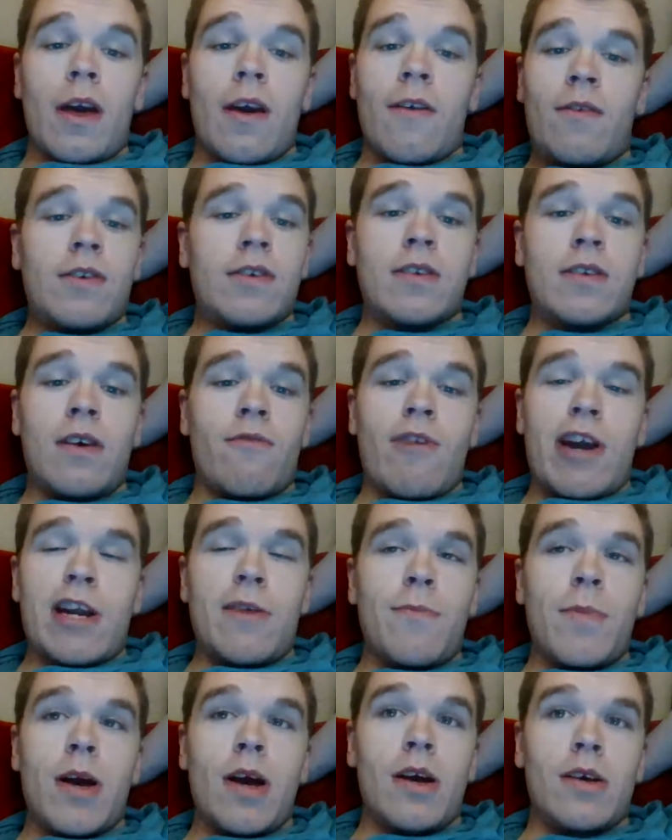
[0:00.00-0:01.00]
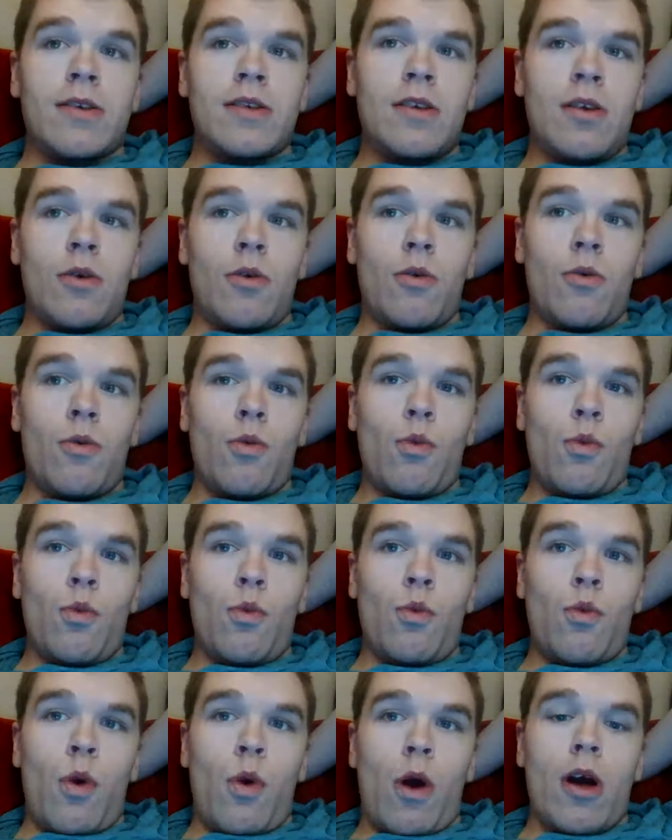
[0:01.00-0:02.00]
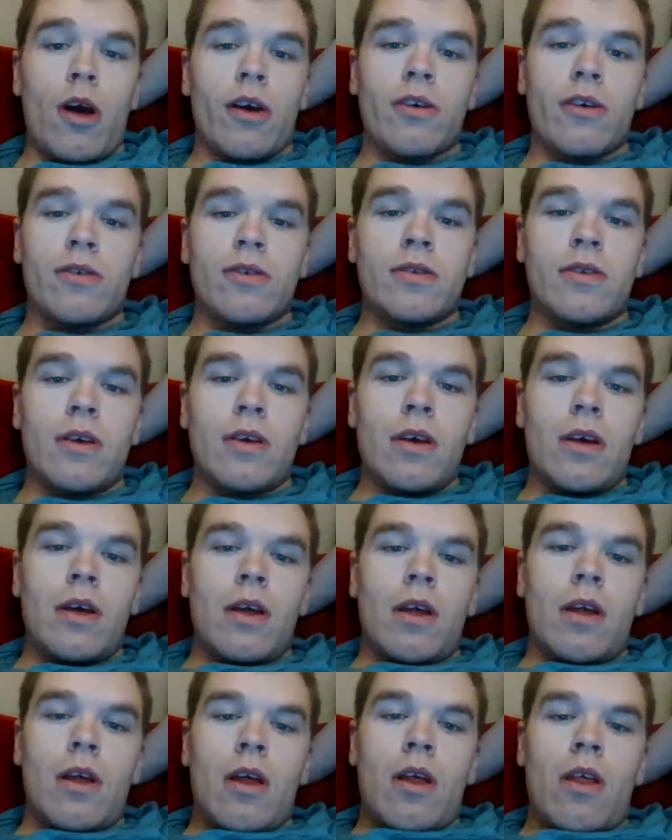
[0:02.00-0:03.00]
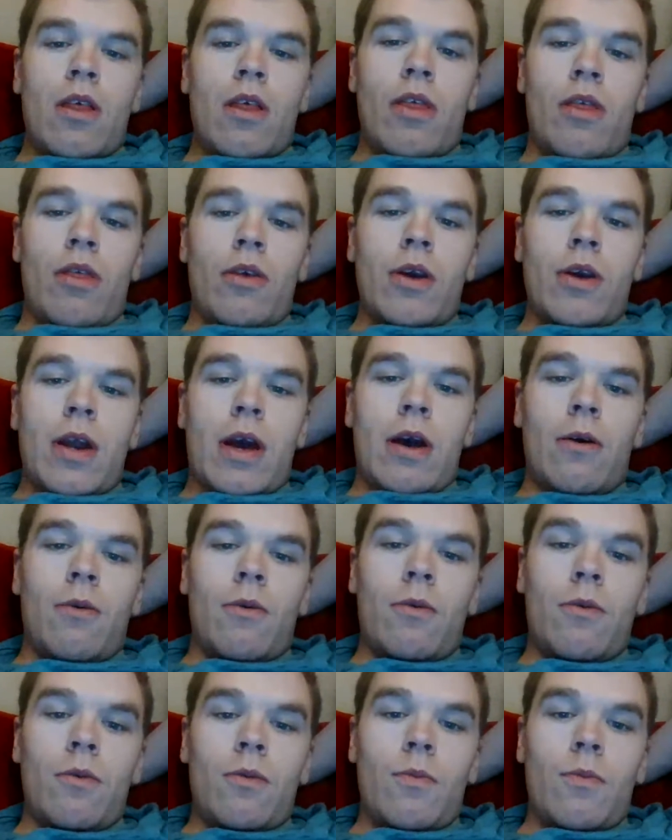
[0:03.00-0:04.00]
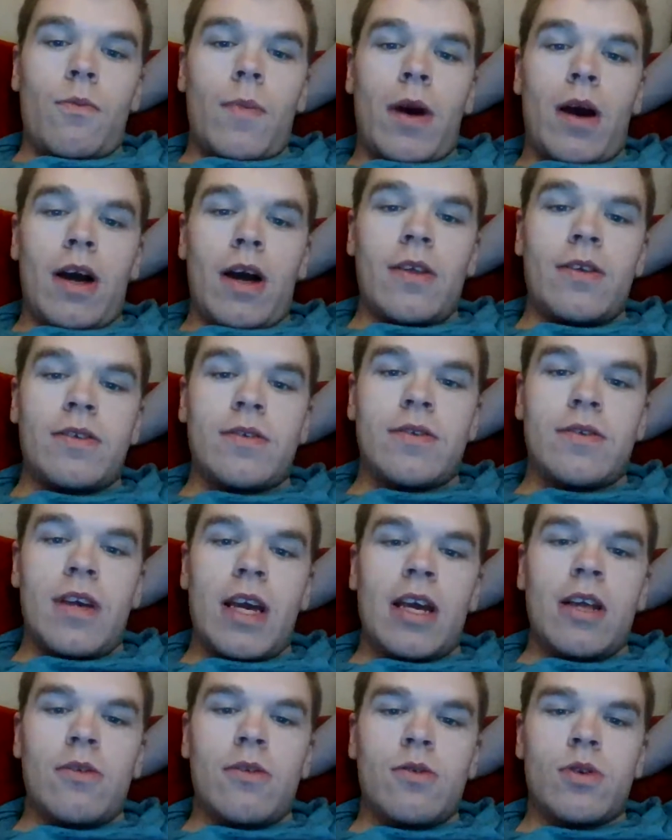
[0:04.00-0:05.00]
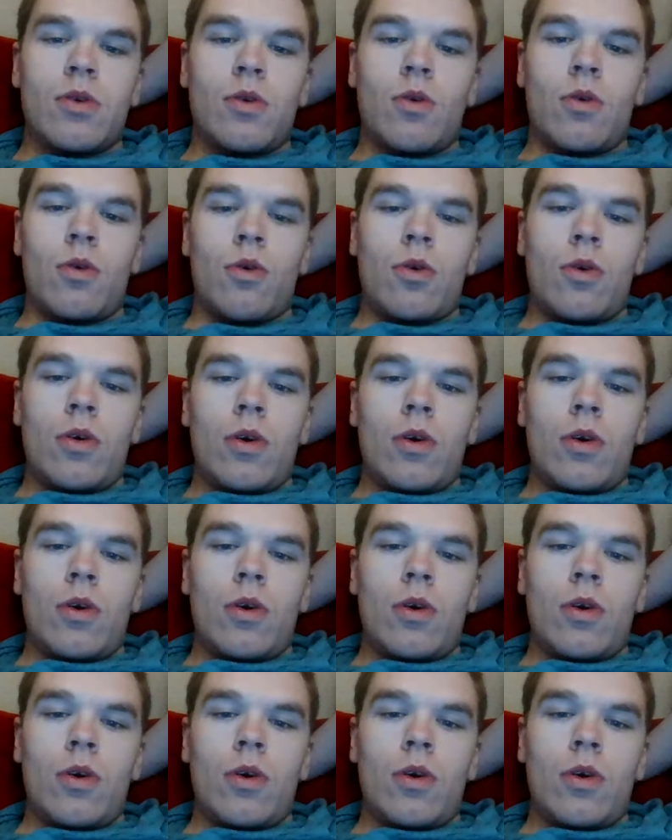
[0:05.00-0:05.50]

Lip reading: If it's a random person who works, behind the scenes, or